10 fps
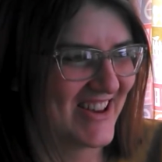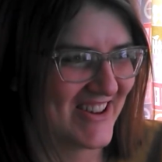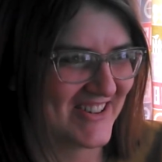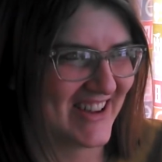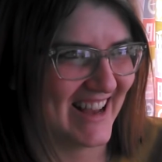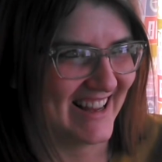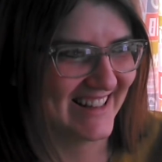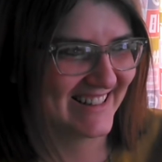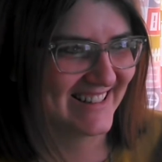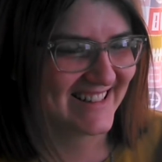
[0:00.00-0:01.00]
Okay.
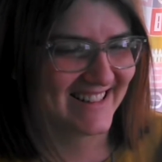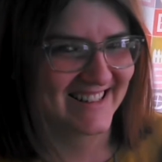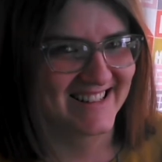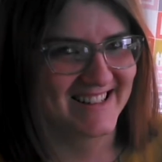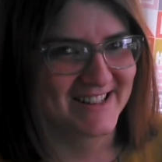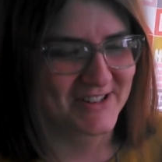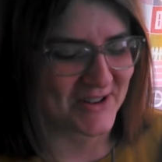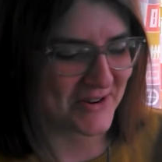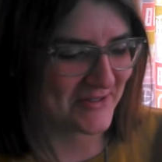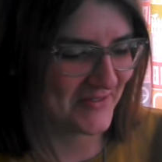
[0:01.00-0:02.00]

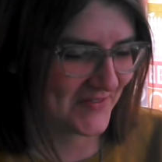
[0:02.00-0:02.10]
So